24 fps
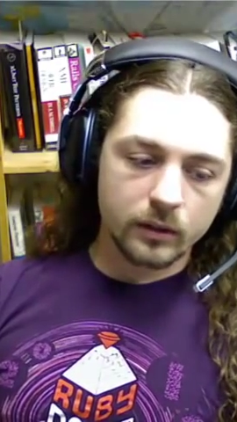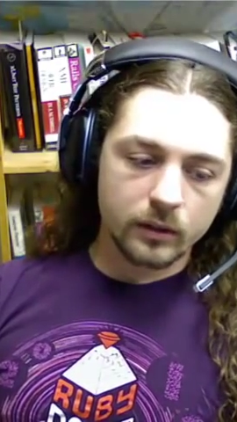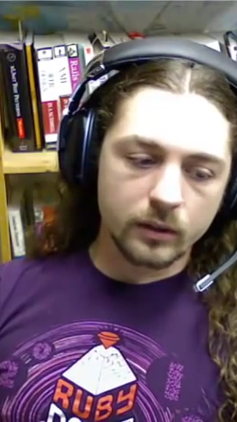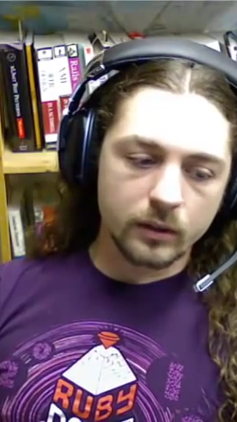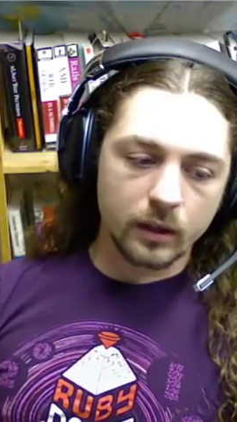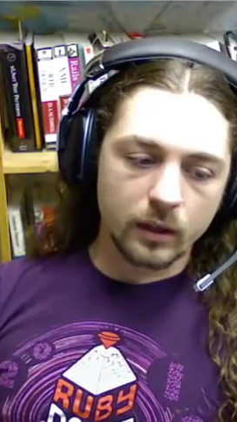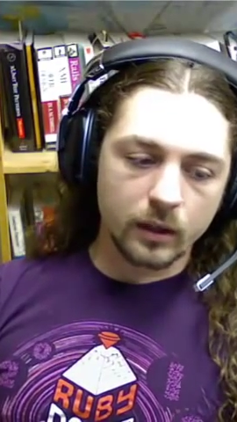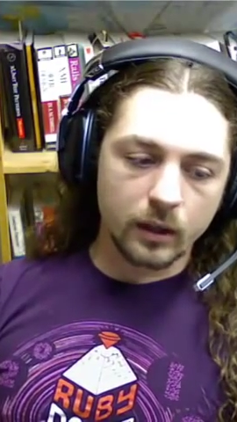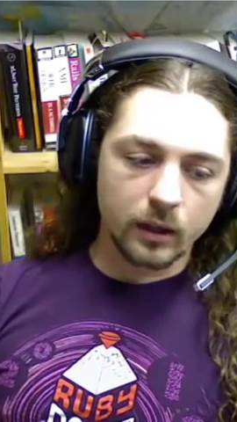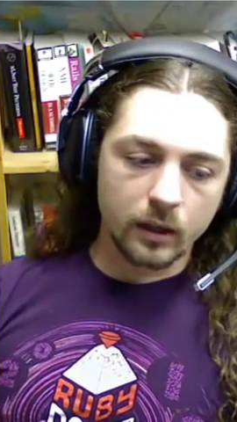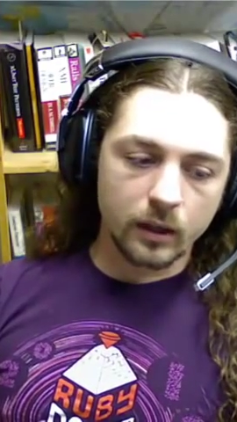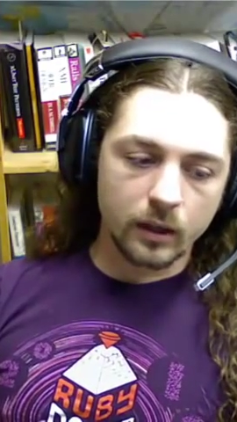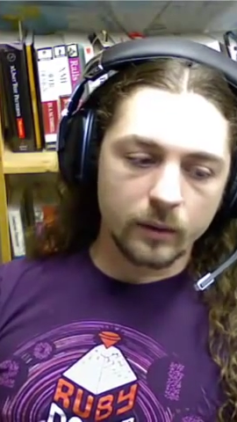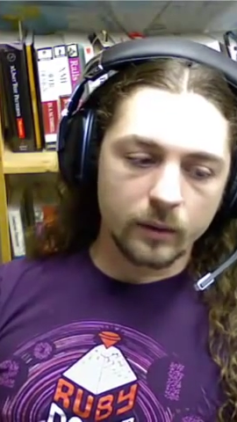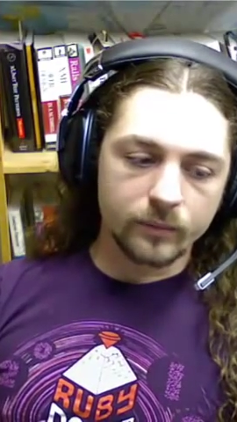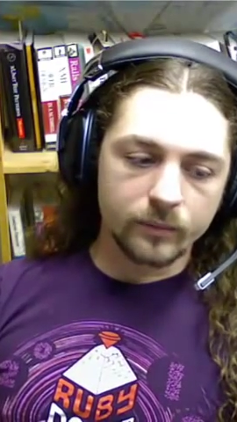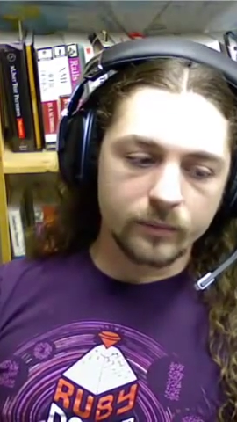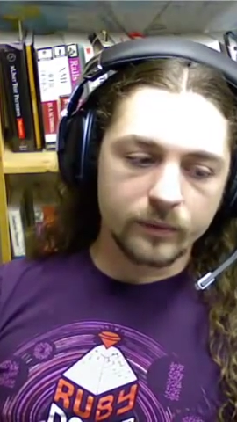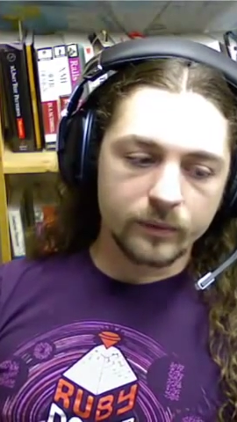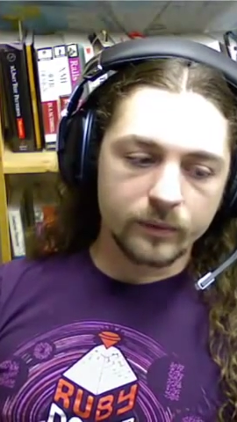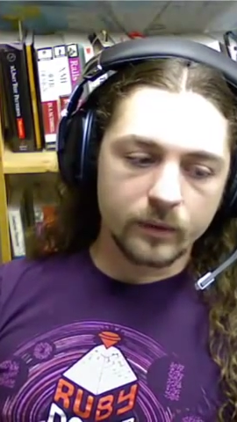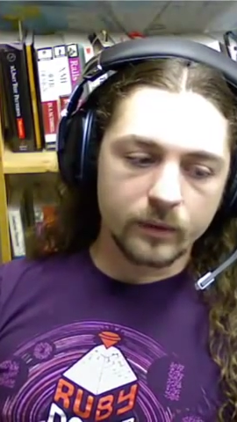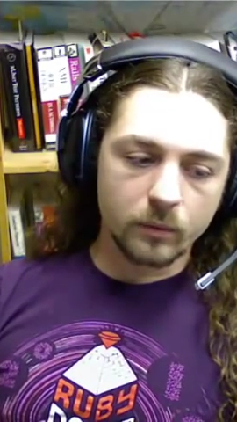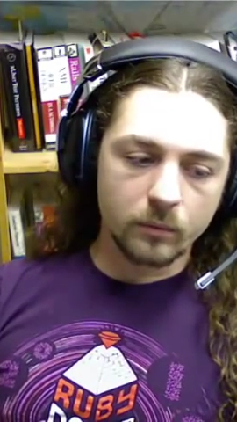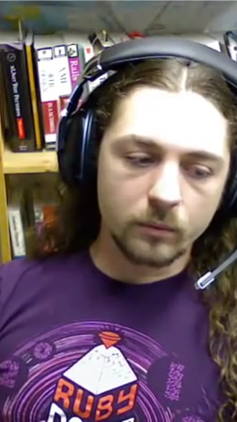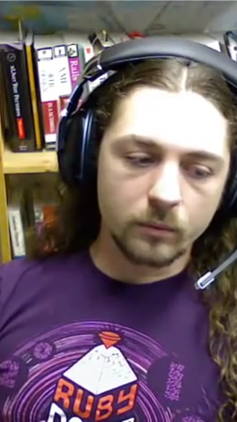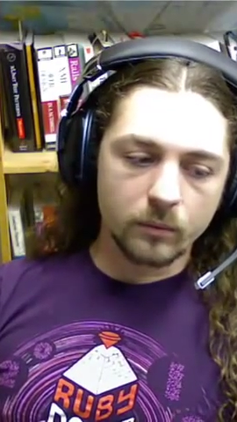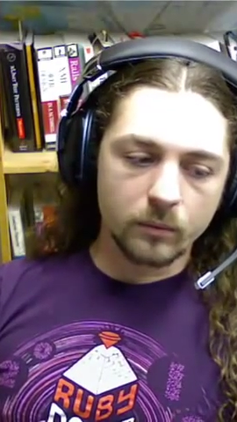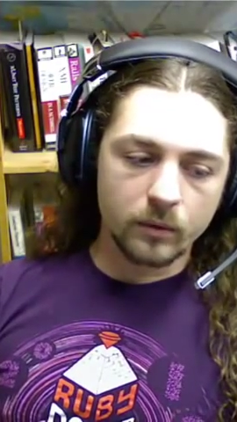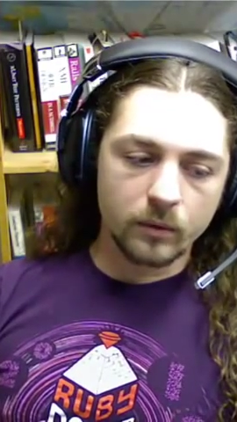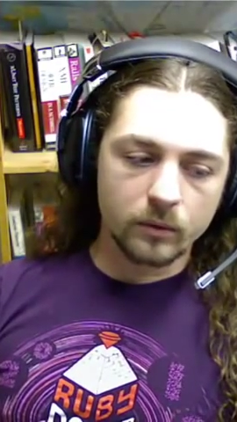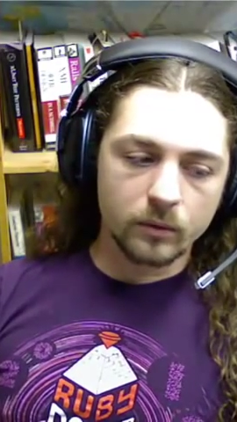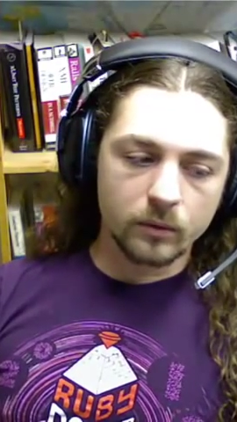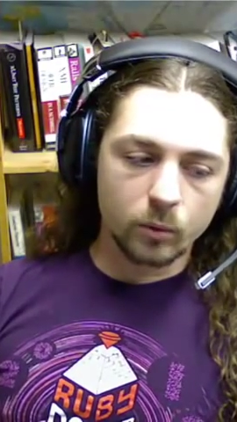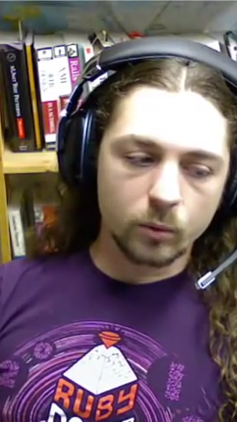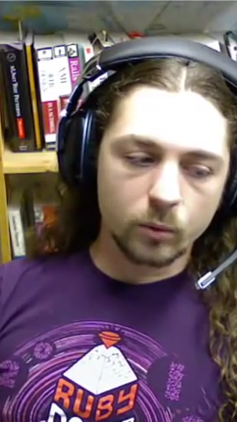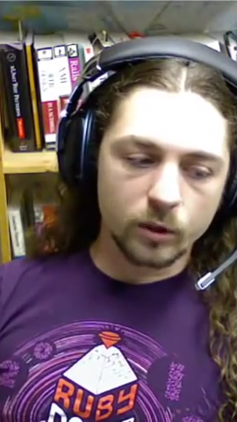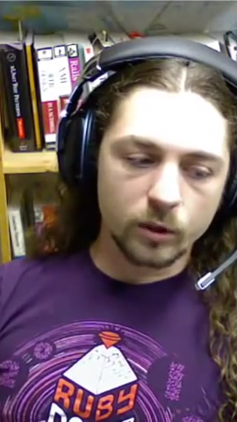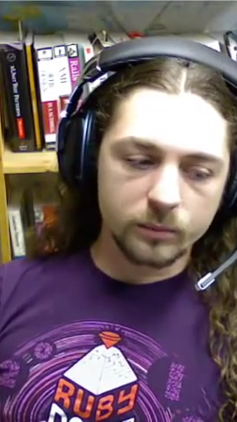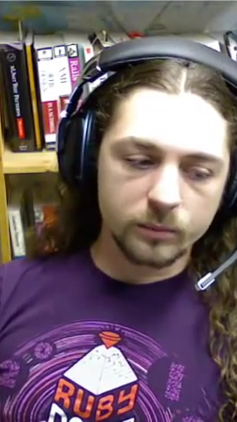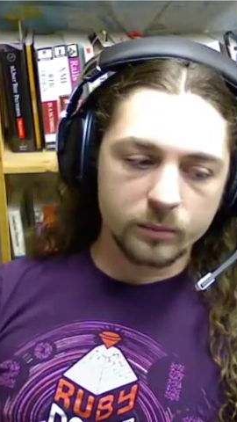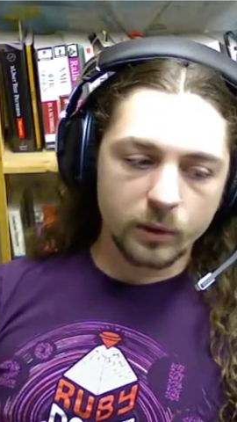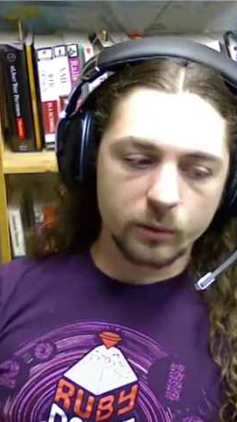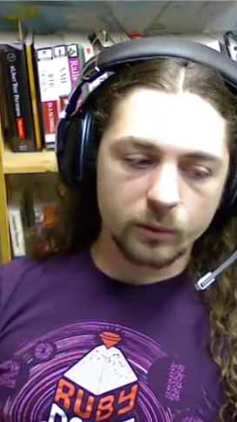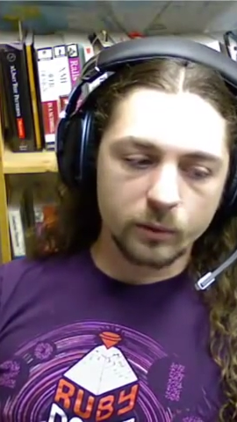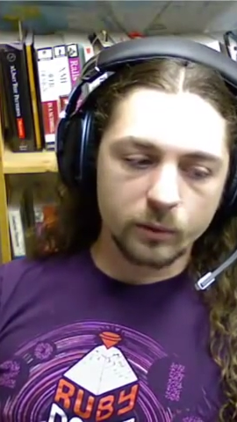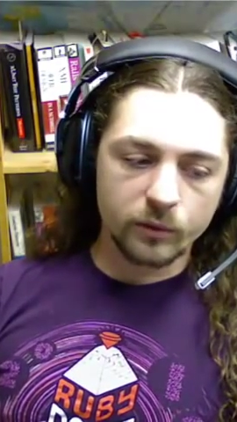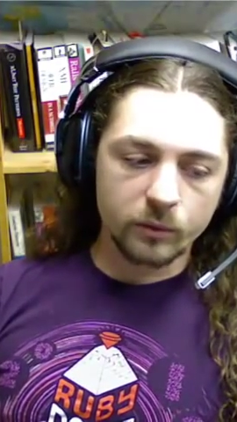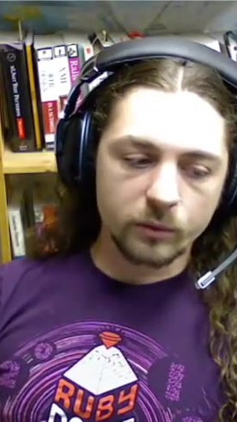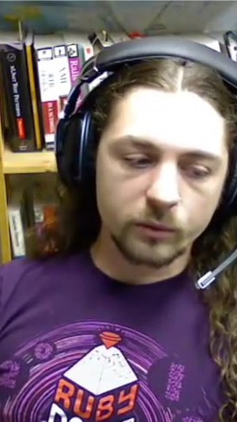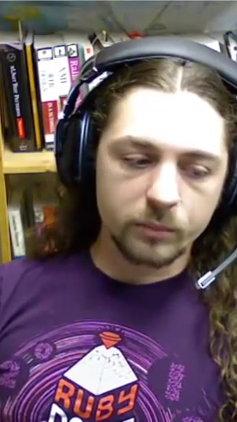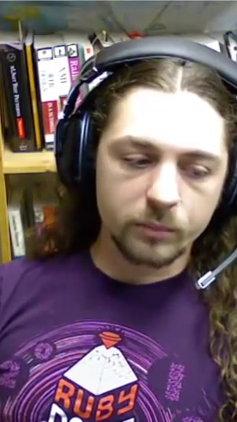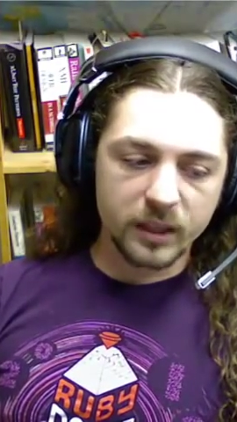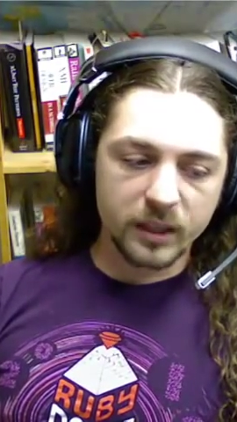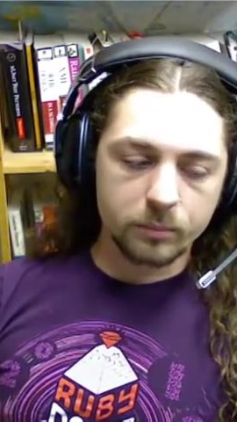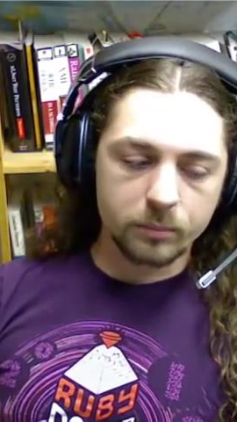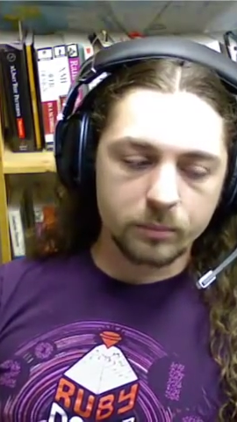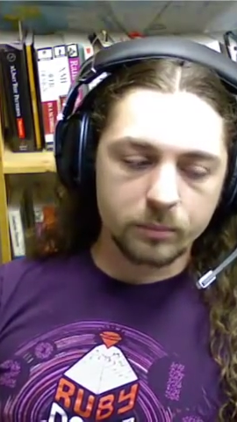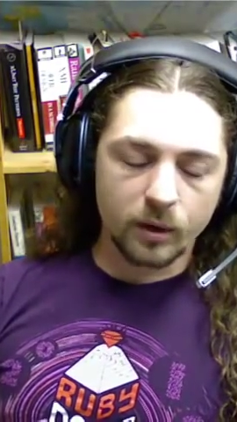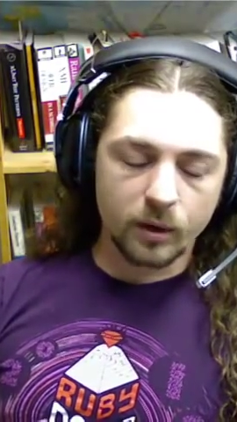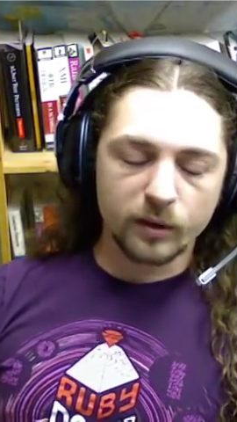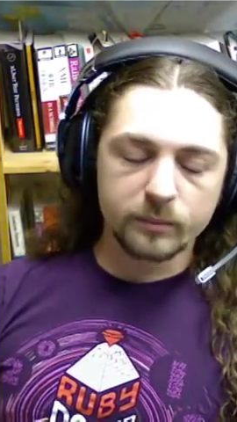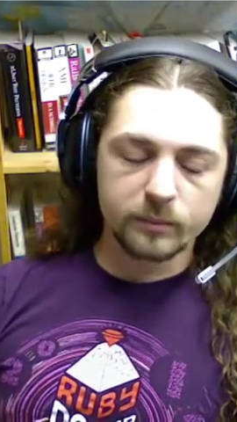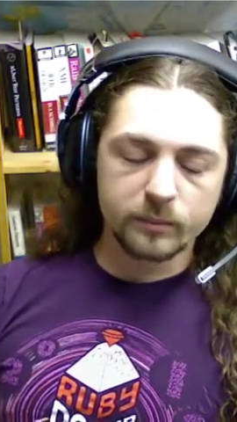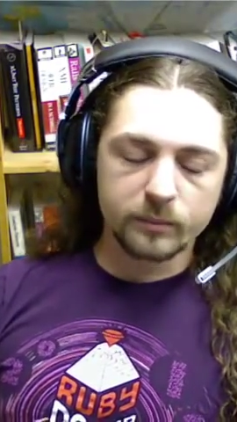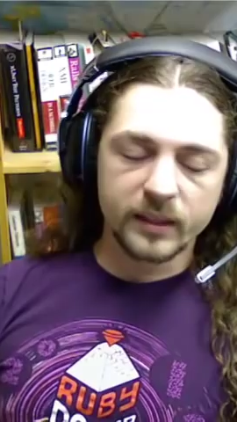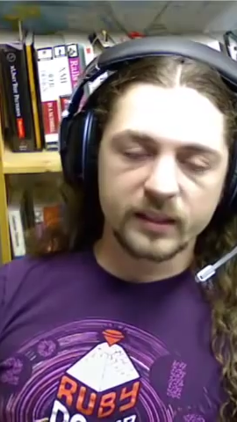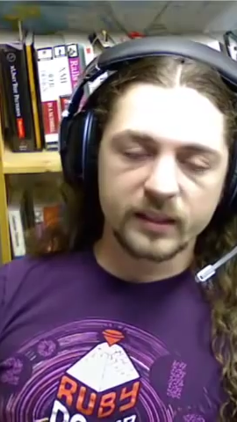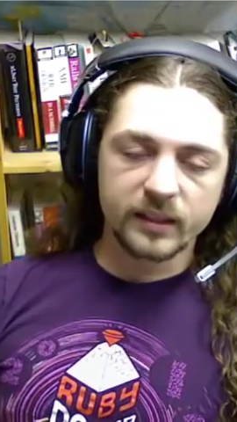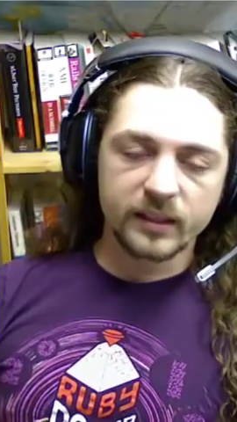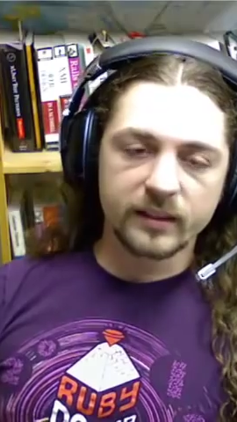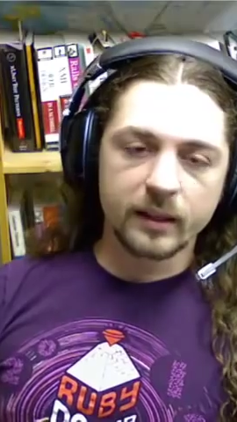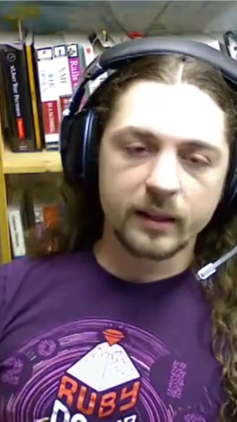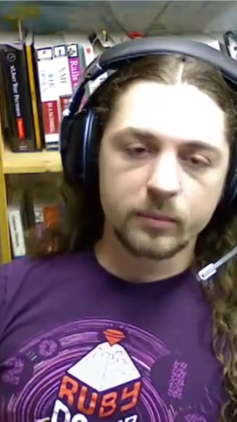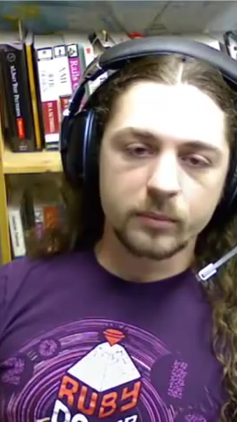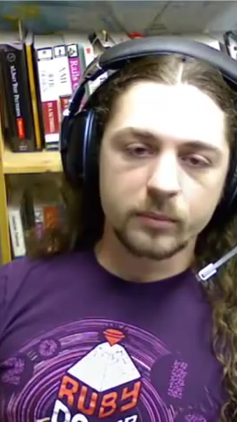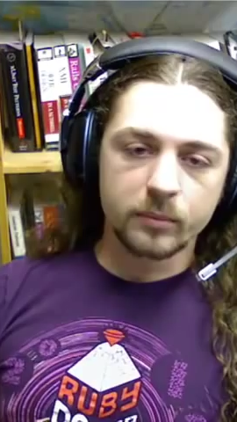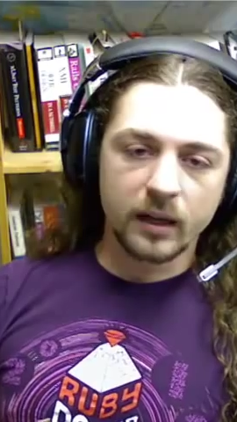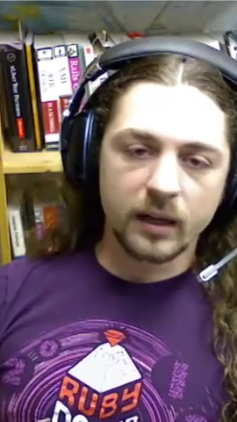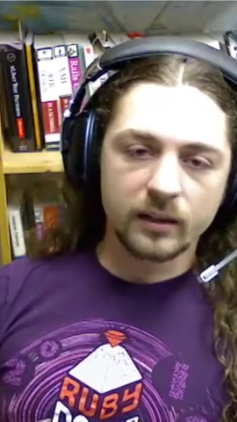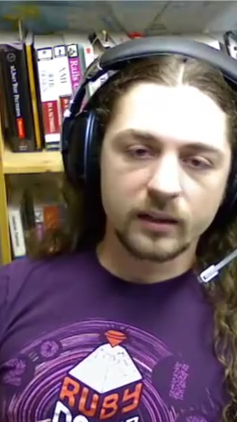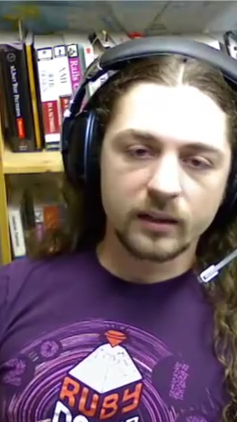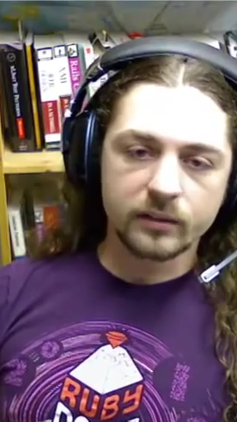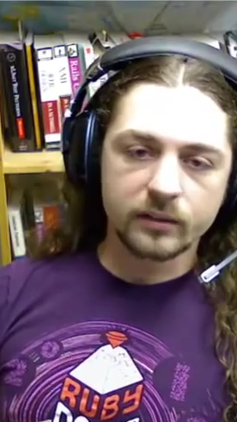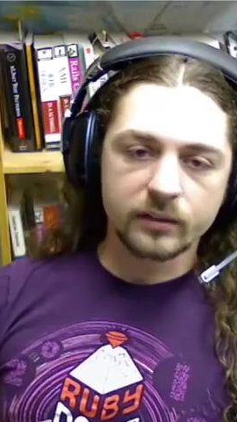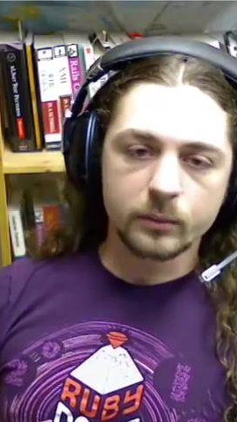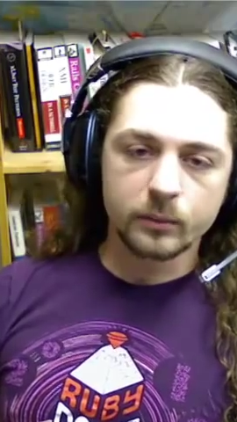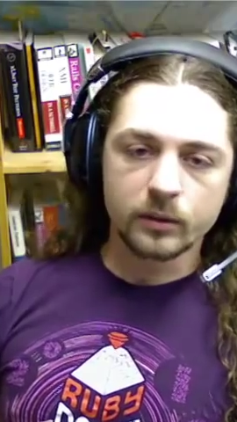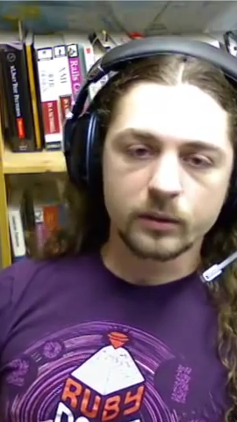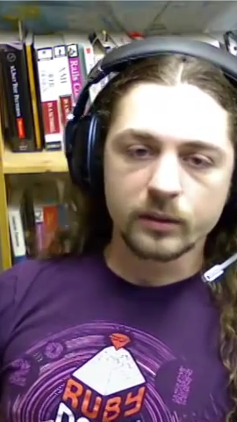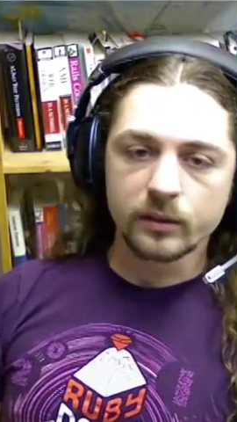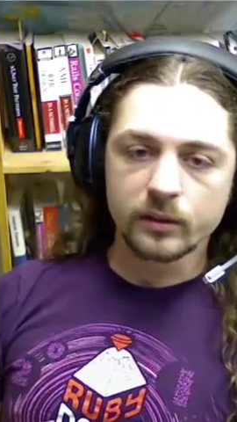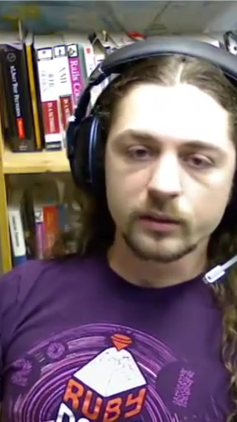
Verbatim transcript: um, org mode was a big part of making that possible.